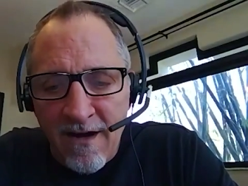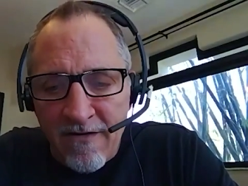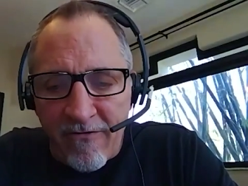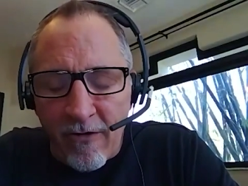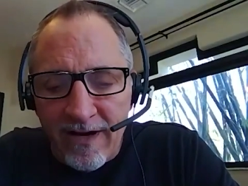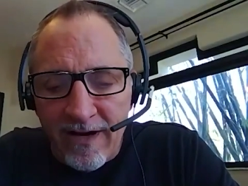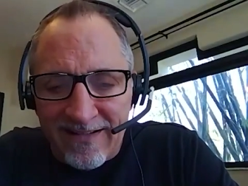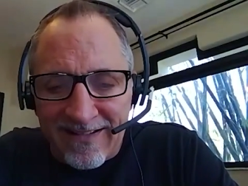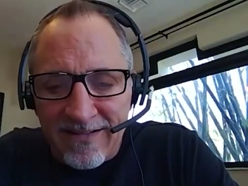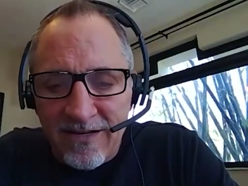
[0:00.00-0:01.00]
for
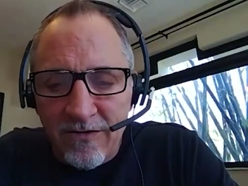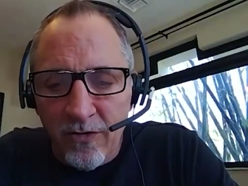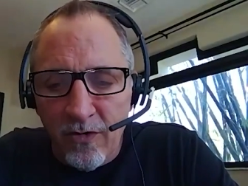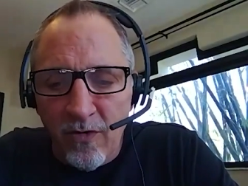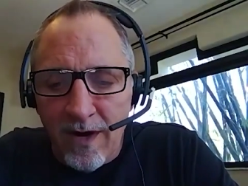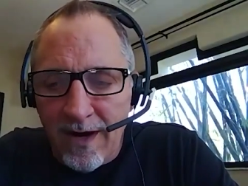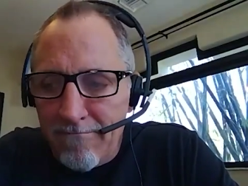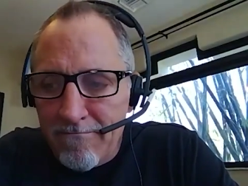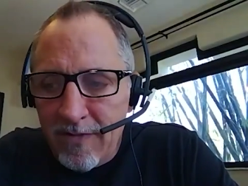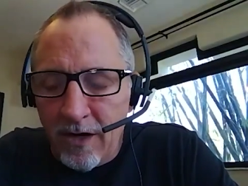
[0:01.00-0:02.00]
us to
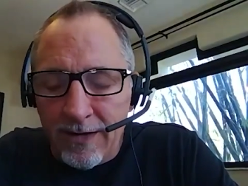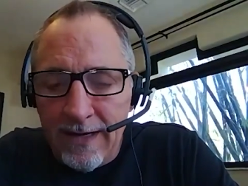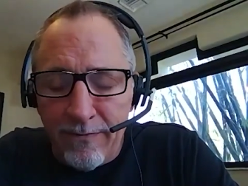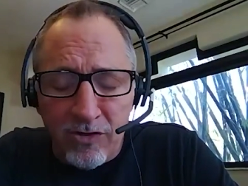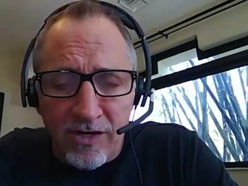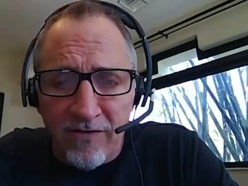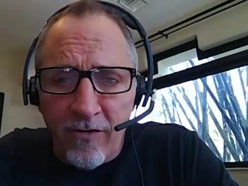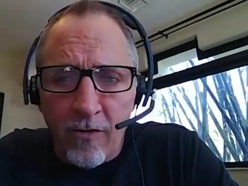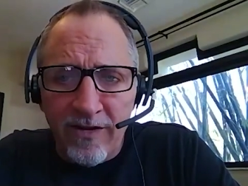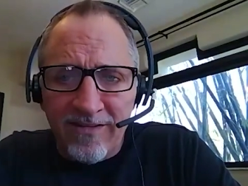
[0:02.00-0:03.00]
um, you know keep pushing
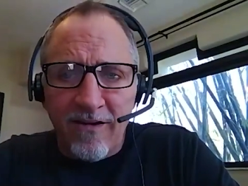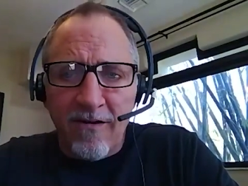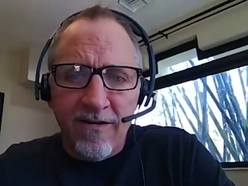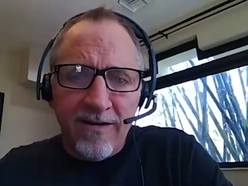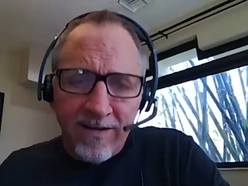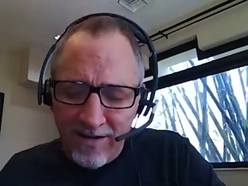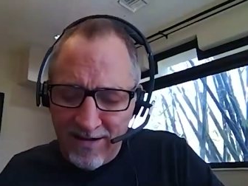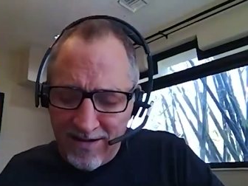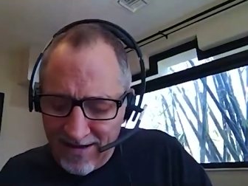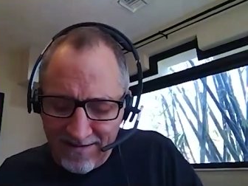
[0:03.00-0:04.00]
forward as hard
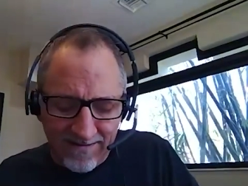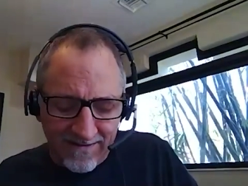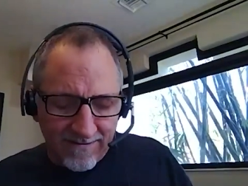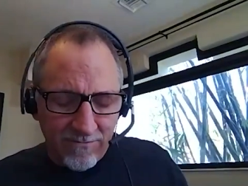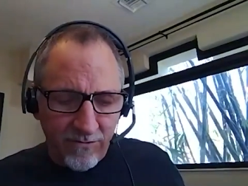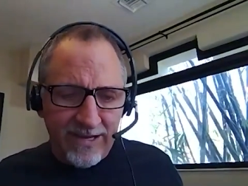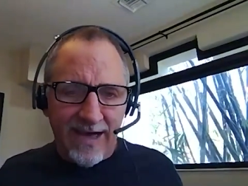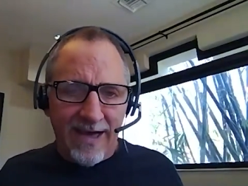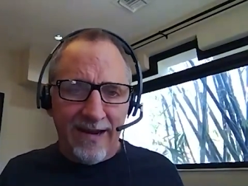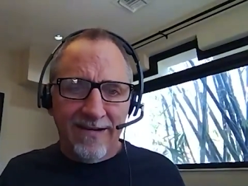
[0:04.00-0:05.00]
as we
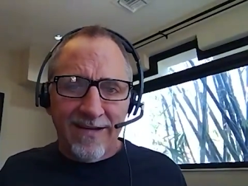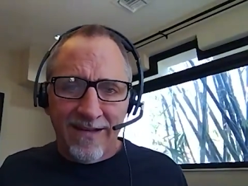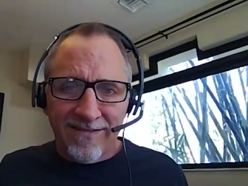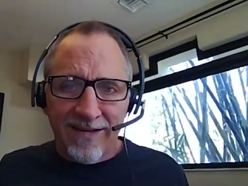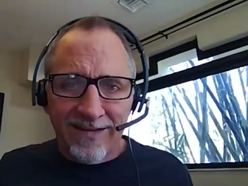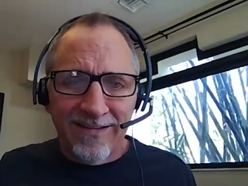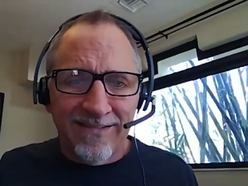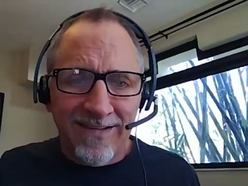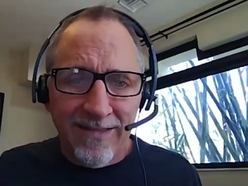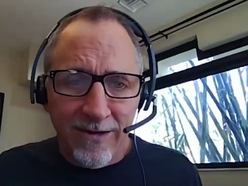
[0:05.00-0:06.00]
can as i like to
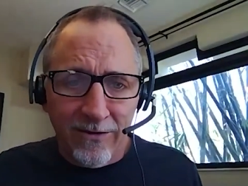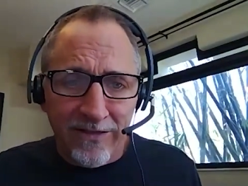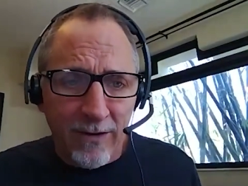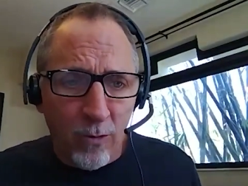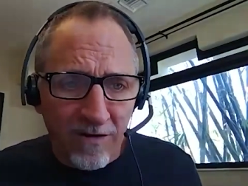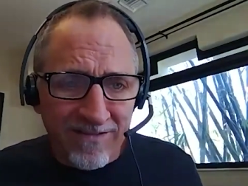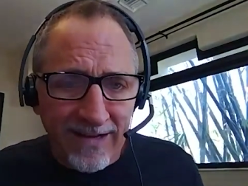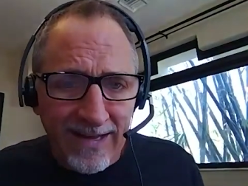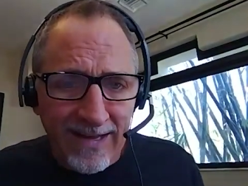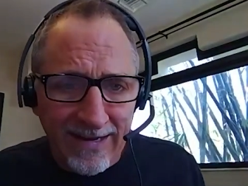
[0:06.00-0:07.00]
say the only thing worse
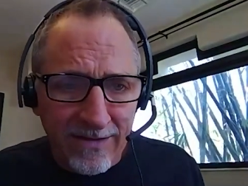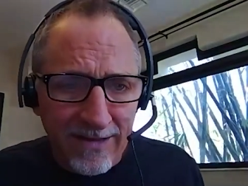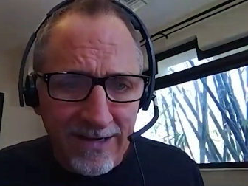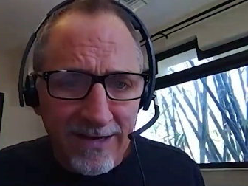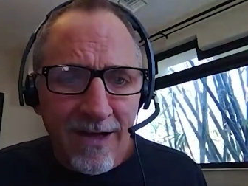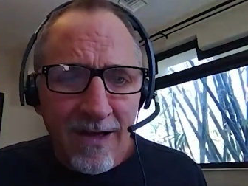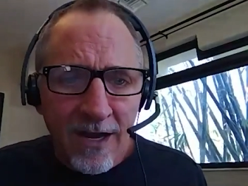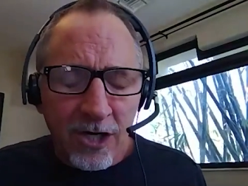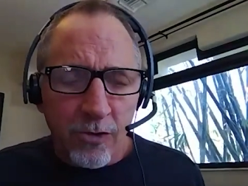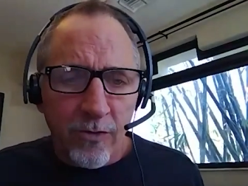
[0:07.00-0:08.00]
than getting the
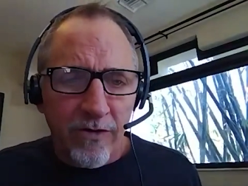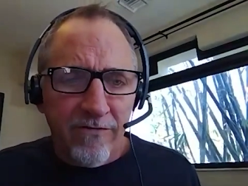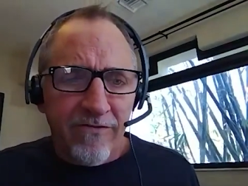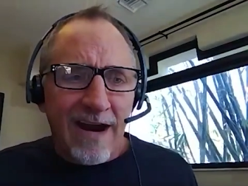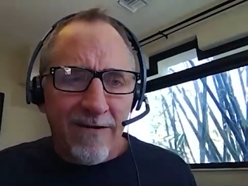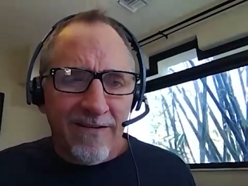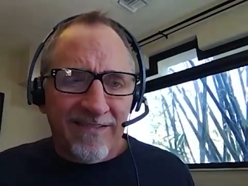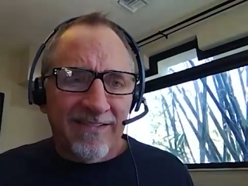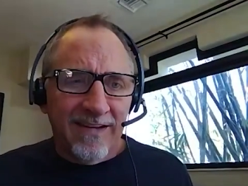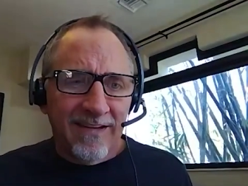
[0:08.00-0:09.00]

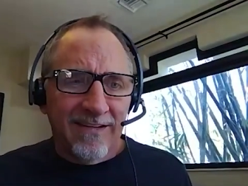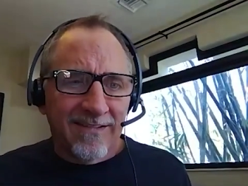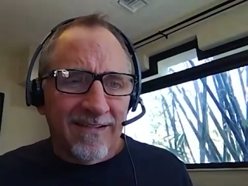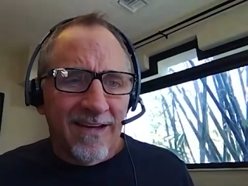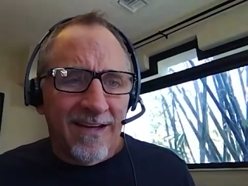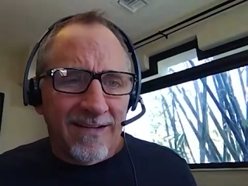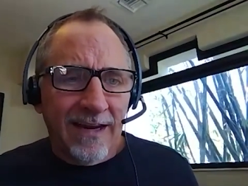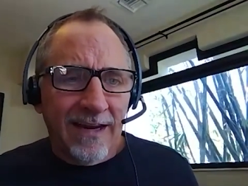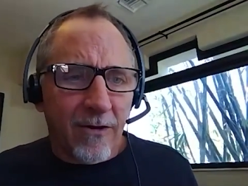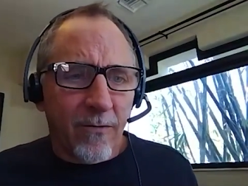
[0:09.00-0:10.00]
coronavirus is
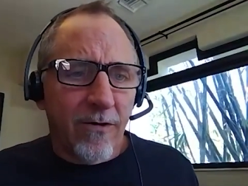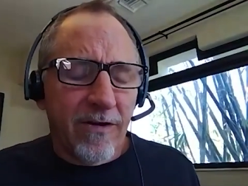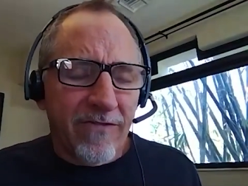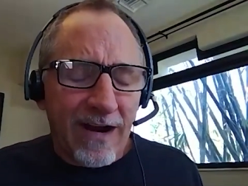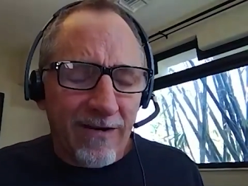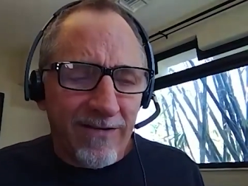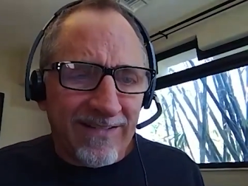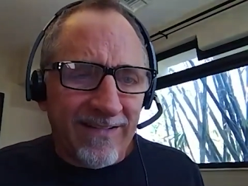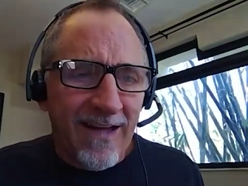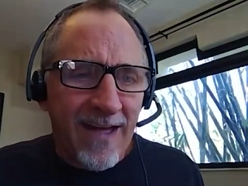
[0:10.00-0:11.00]
getting the
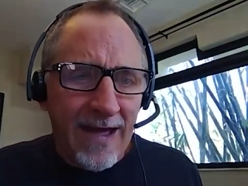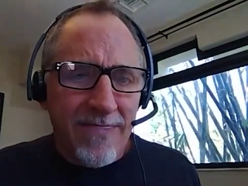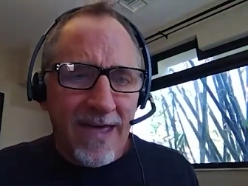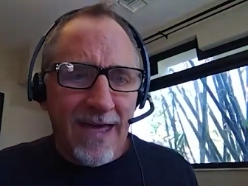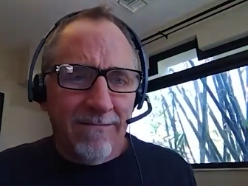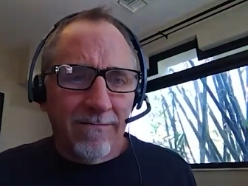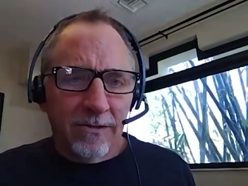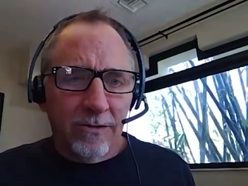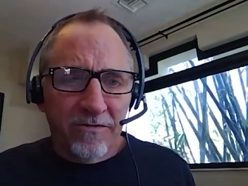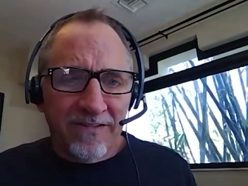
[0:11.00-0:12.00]
coronavirus and then
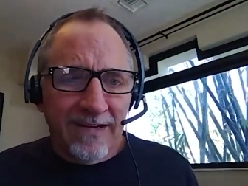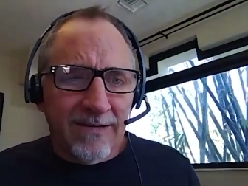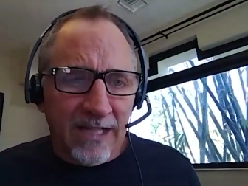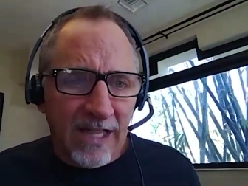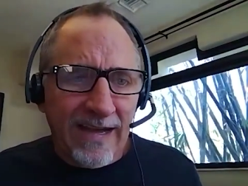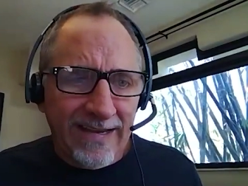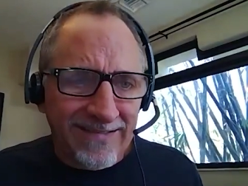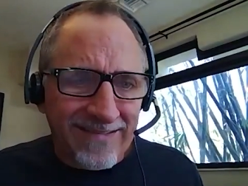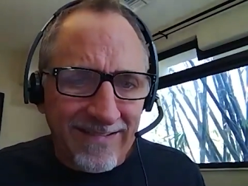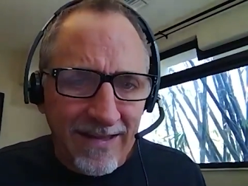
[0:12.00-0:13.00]
losing
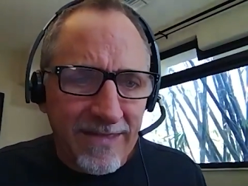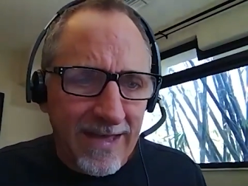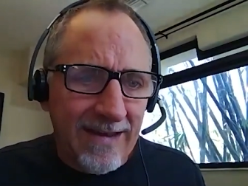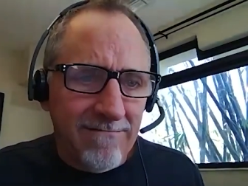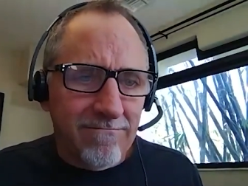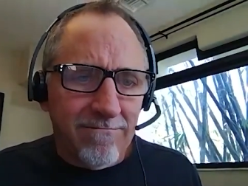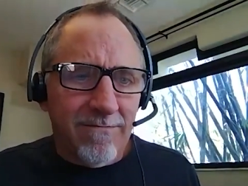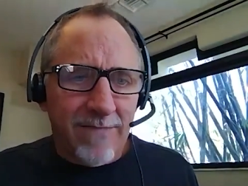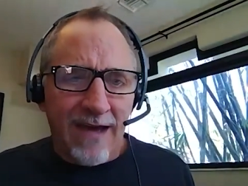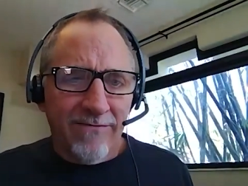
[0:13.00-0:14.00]
clients and then
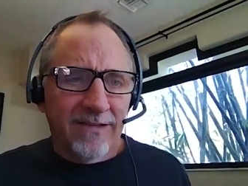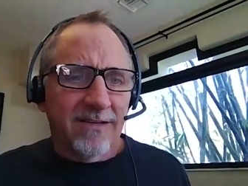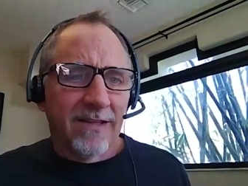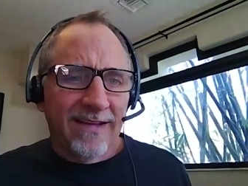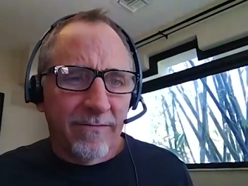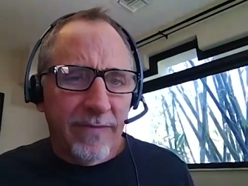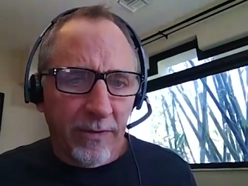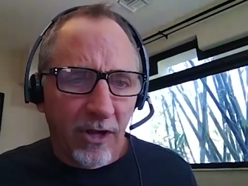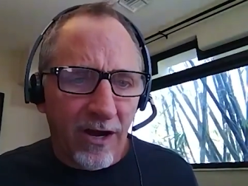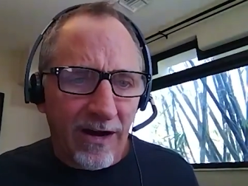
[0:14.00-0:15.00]
having to lay some
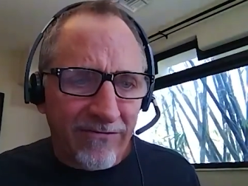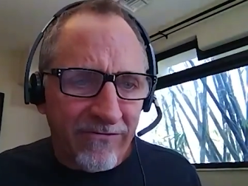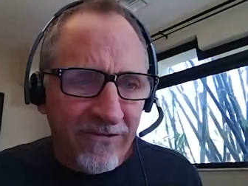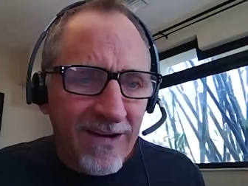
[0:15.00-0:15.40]
people off